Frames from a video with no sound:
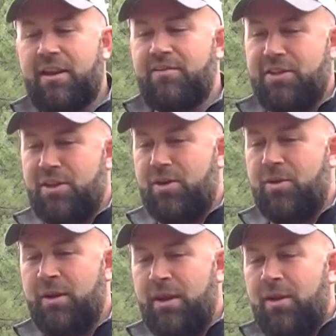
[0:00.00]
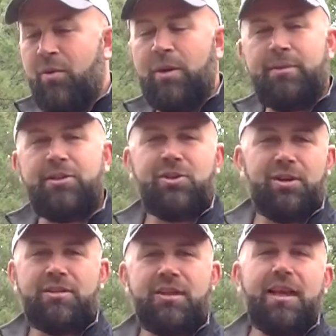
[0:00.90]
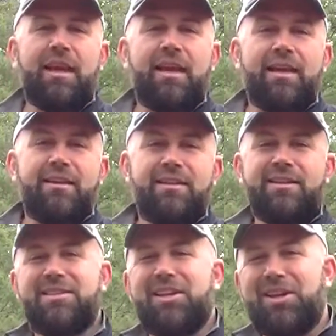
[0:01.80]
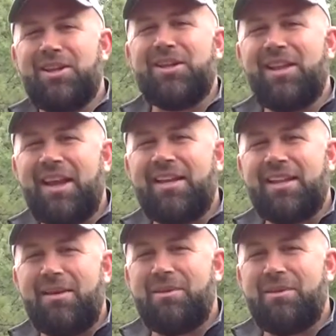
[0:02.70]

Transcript: even though what I'm going to show you today isn't anything like that,